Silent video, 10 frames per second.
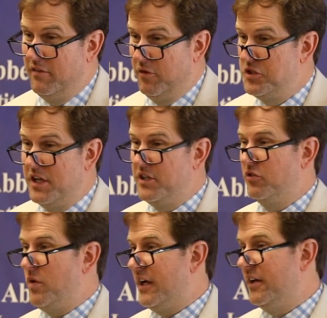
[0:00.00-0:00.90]

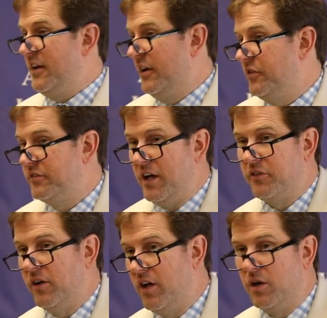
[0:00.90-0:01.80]
Virginians recognized that
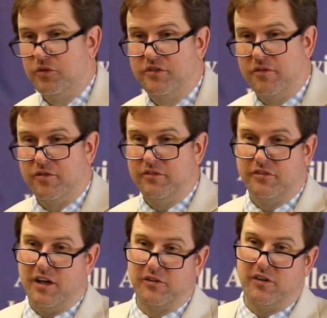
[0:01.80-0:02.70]
South Carolina was different, and
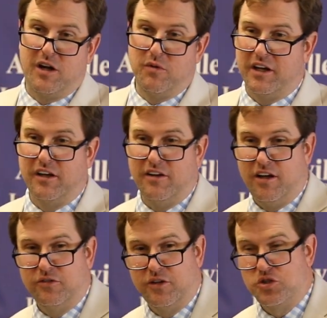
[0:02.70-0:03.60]
South Carolina
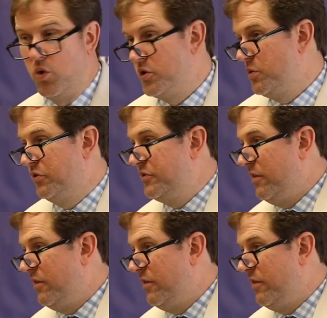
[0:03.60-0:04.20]
recognized that Georgia was